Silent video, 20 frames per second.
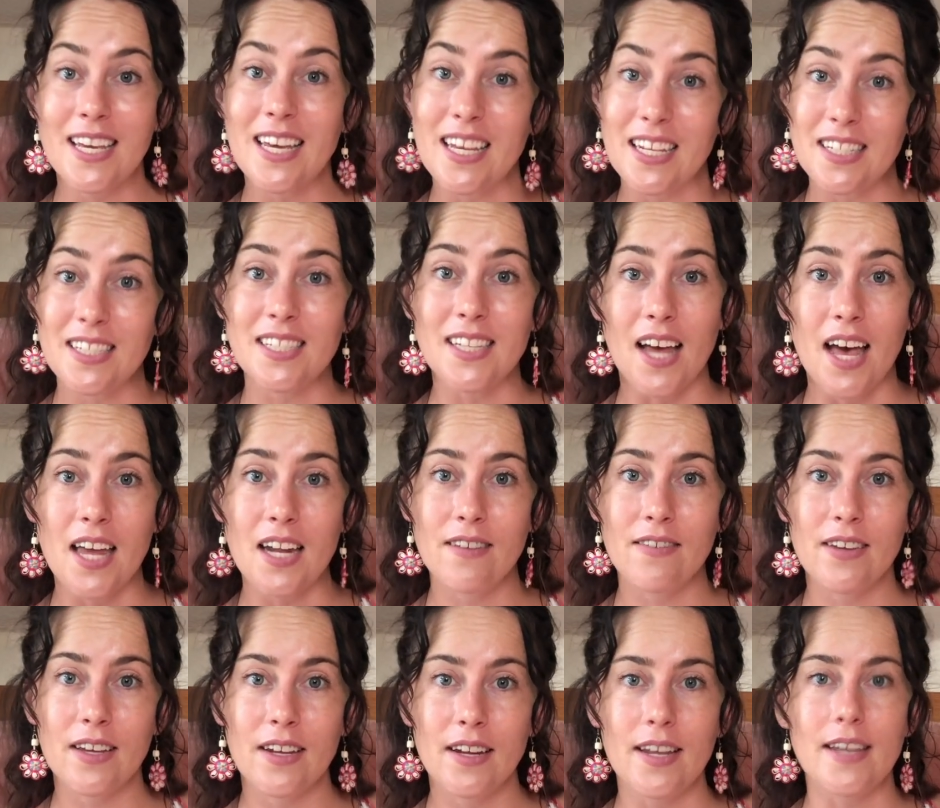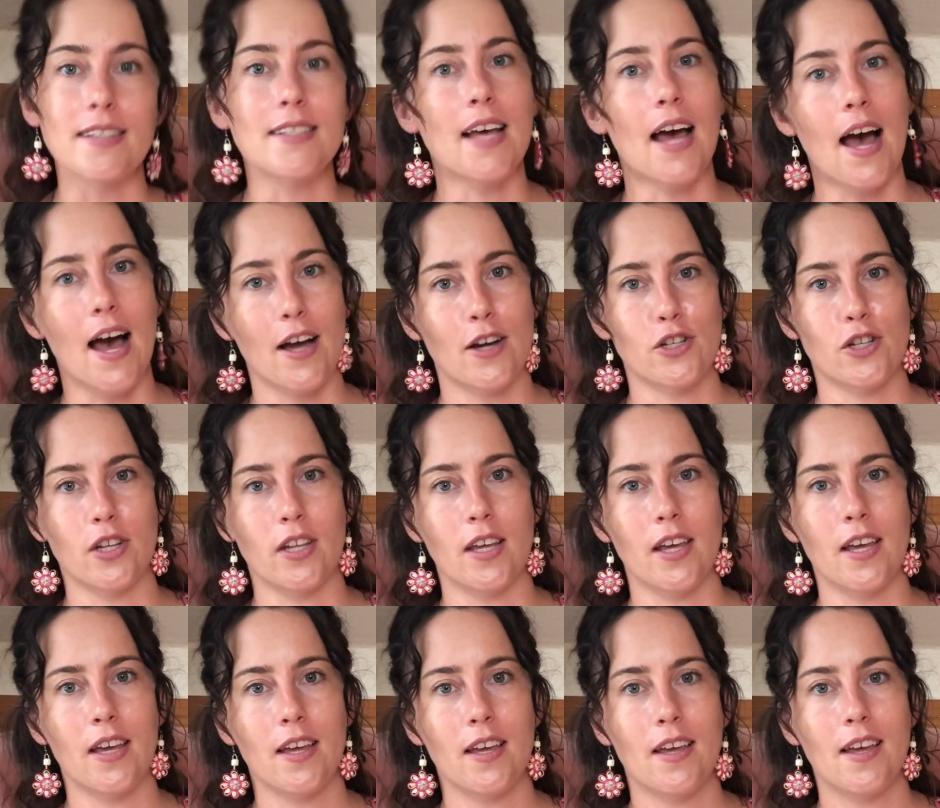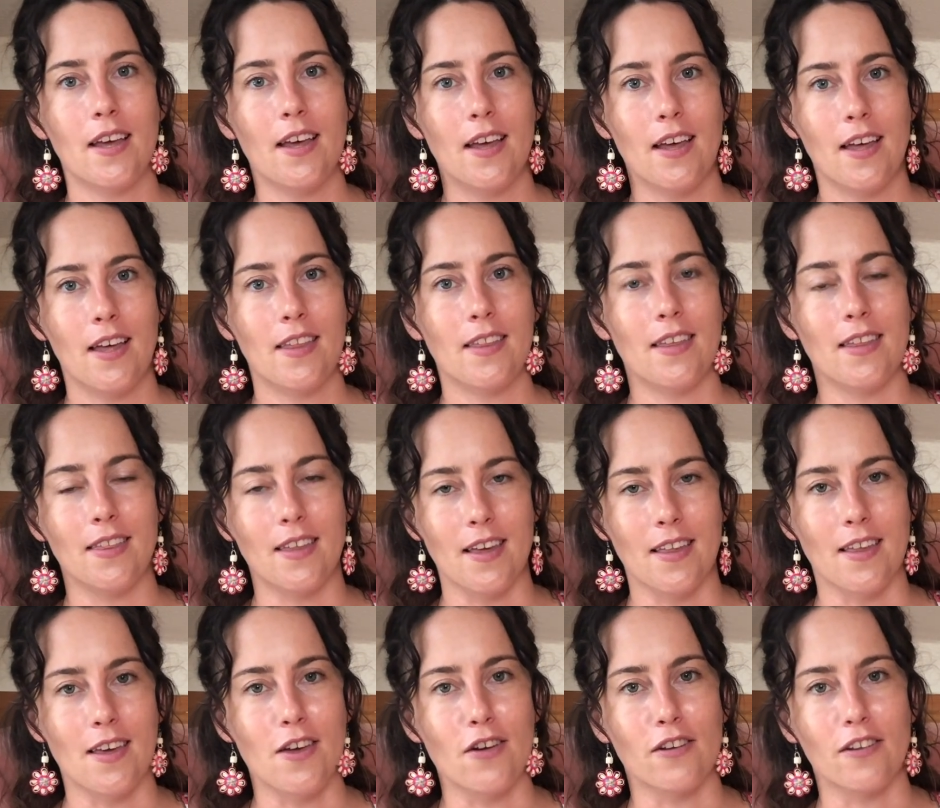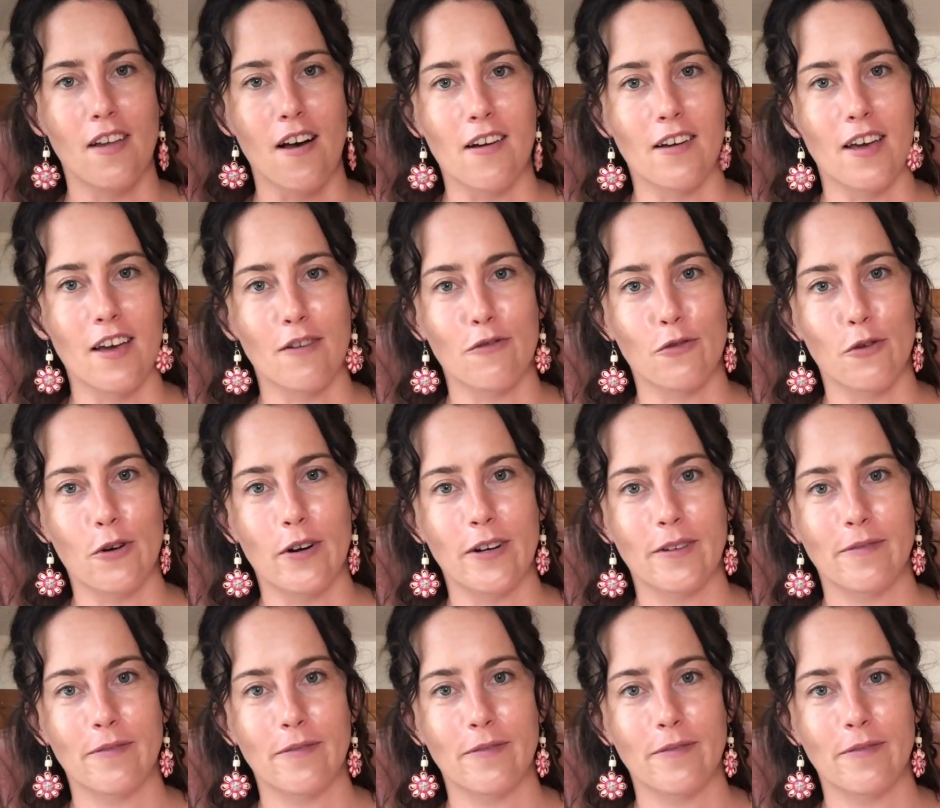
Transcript: inside of it is actually the thing that you're longing for.